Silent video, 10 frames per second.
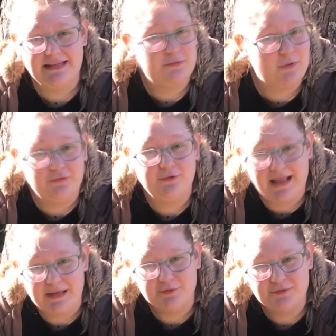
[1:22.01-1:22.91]
these wonderful
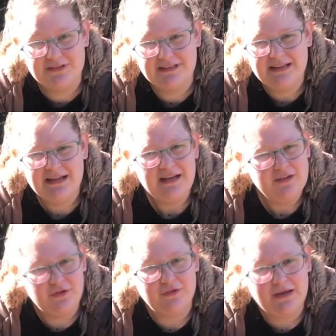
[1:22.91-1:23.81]
animals,
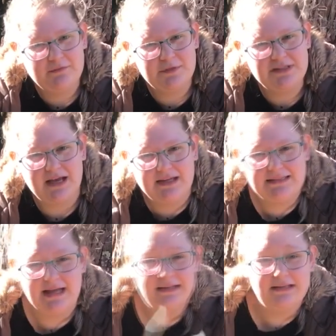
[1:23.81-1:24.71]
though the governments aren't
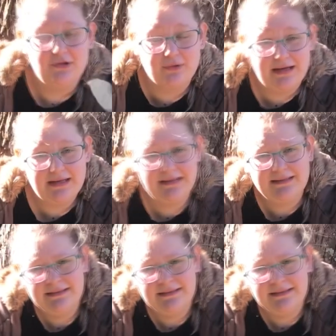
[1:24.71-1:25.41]
exactly agreeing.